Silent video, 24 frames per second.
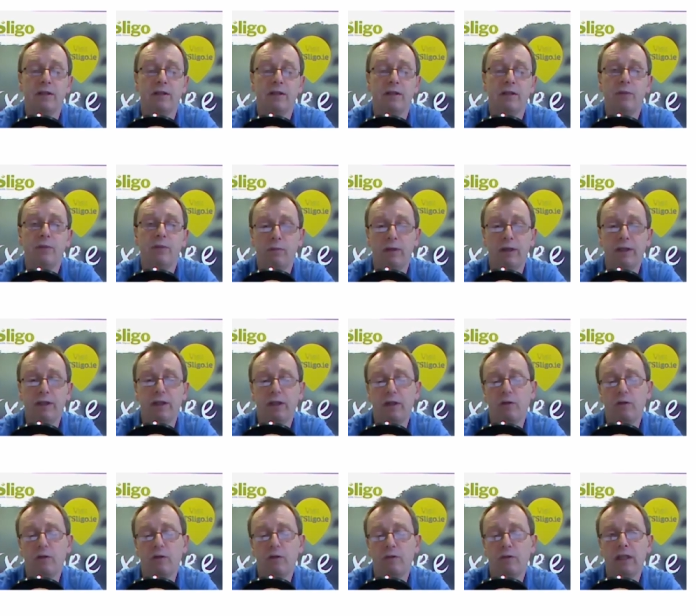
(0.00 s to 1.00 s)
Probably
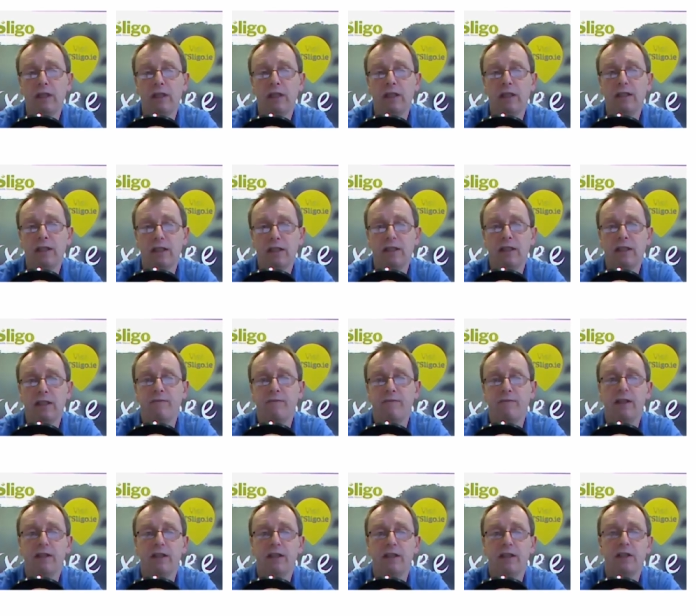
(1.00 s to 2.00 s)
the only
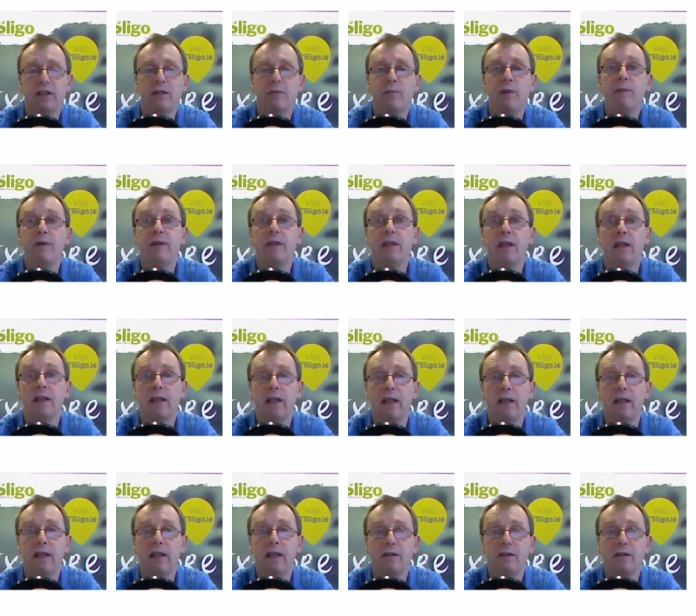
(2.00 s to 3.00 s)
disadvantage is maybe the
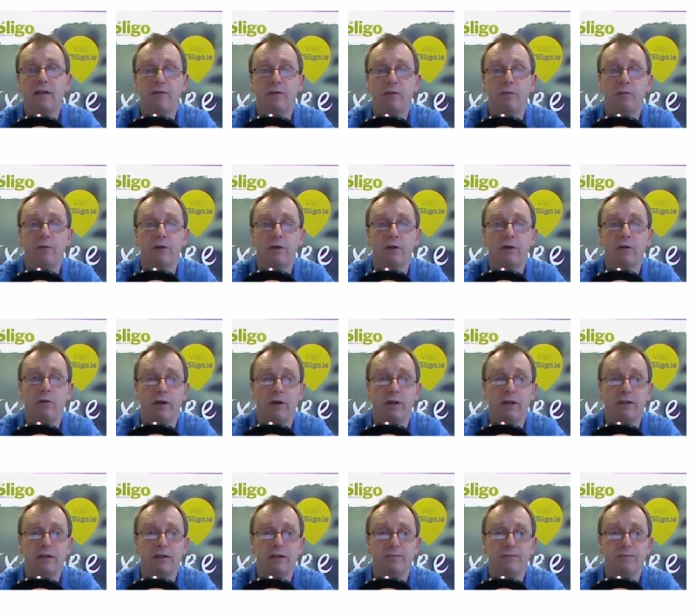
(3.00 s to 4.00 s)
length of the
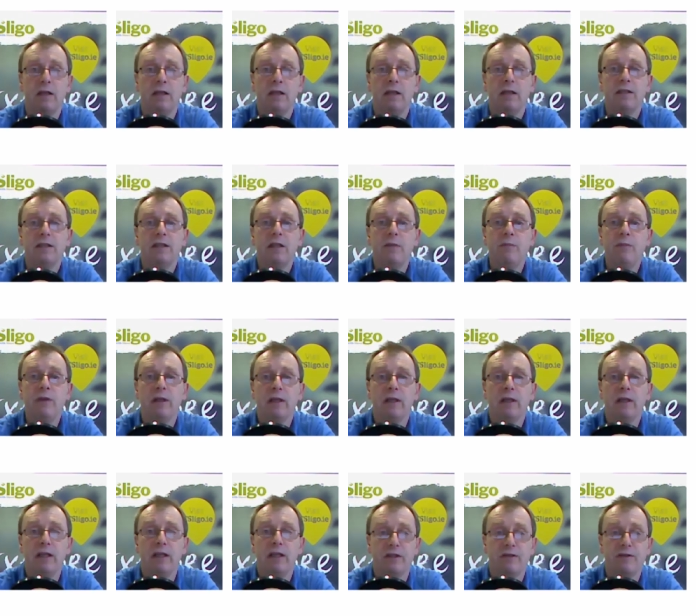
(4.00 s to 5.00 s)
recordings.
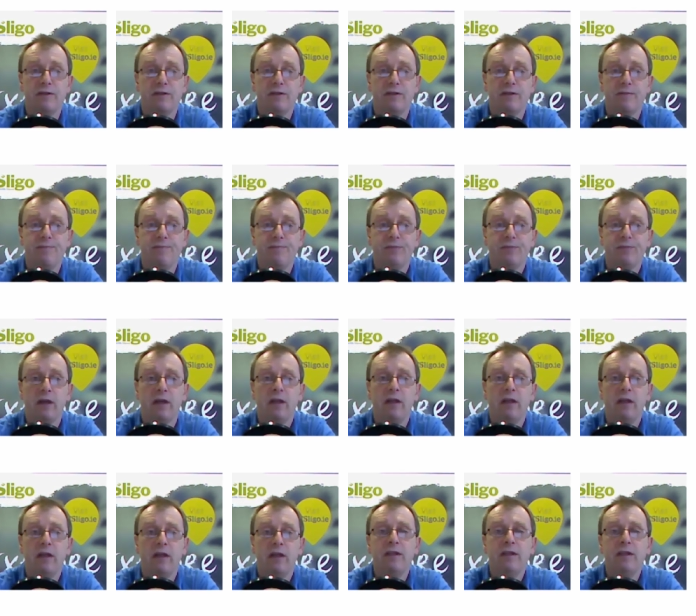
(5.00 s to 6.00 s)
Simulations.
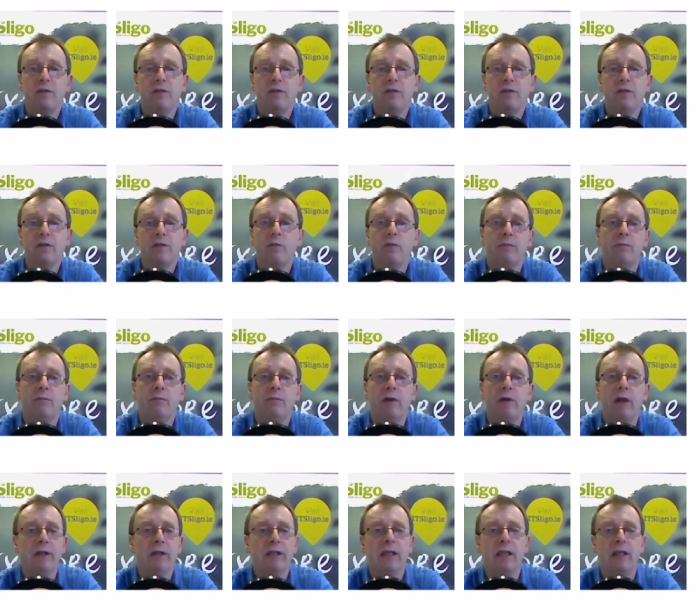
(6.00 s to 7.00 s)
This is where we
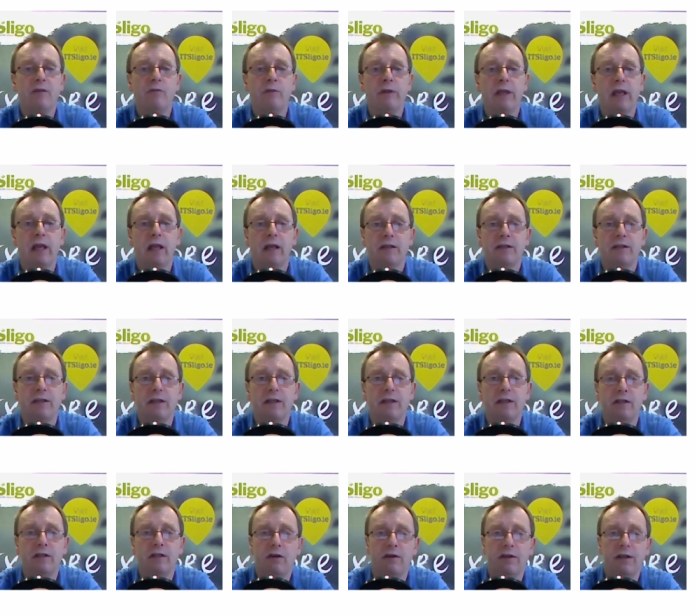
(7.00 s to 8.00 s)
replicate
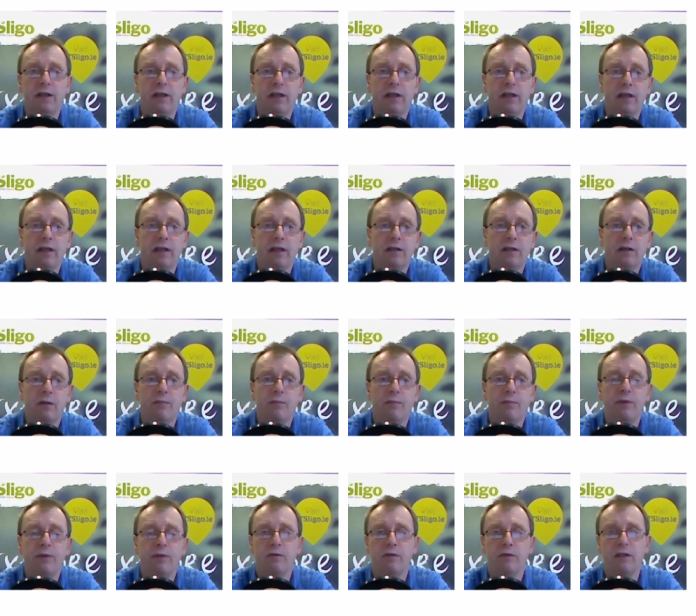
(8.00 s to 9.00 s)
reality on a
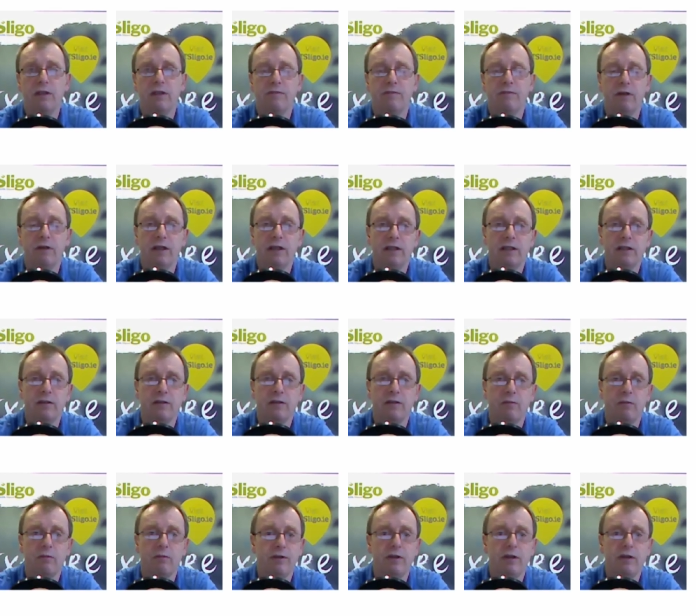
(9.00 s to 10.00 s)
computing device,
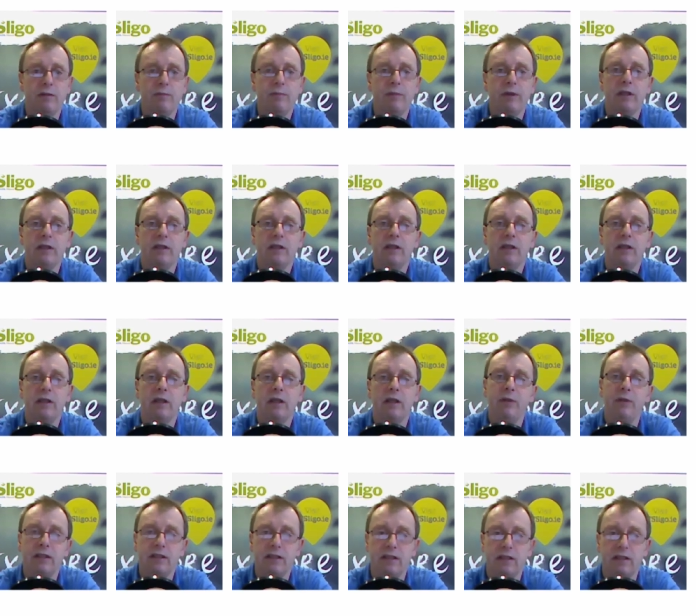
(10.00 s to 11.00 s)
whether it be a
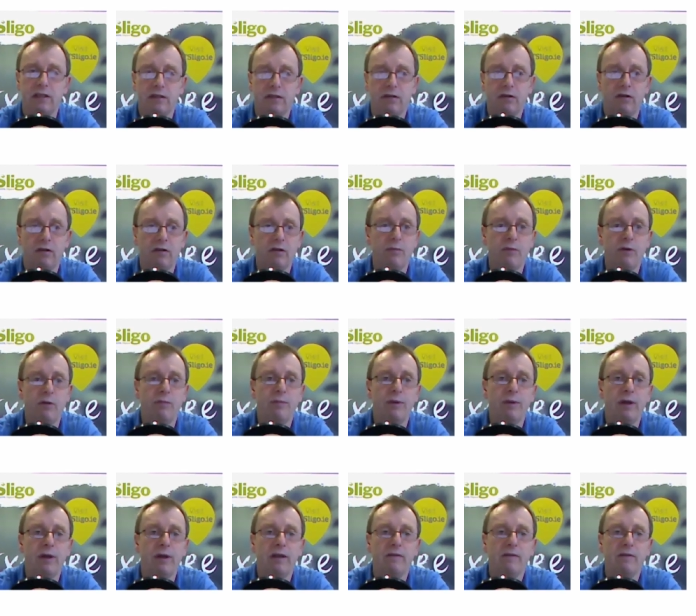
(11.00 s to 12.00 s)
PC or a
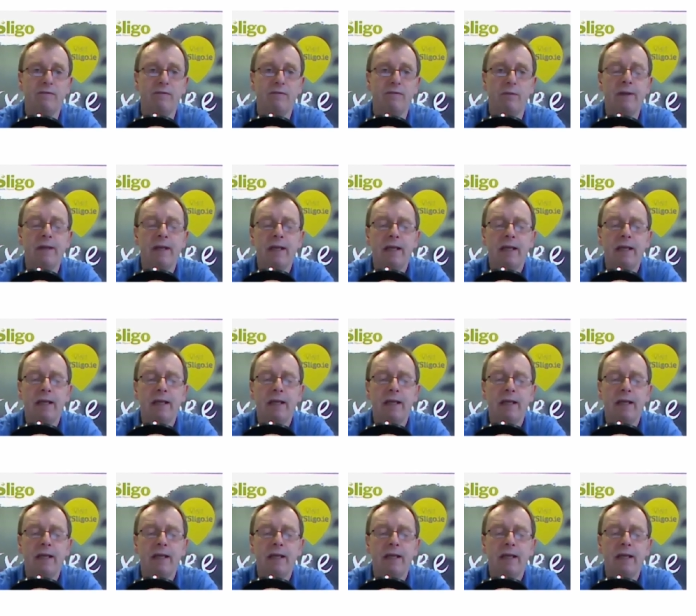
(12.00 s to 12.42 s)
mobile phone.